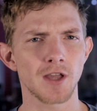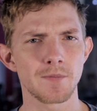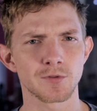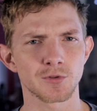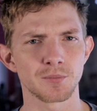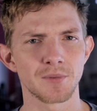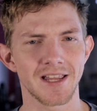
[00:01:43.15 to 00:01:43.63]

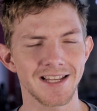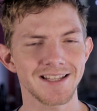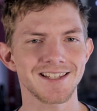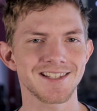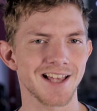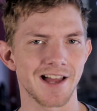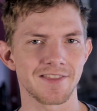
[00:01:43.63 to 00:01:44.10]
comes from
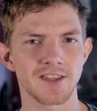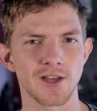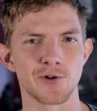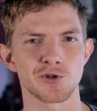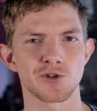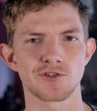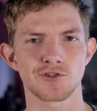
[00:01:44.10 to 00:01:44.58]
inside the
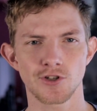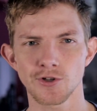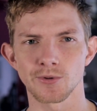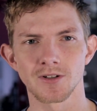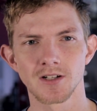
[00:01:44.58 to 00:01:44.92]
ocean too.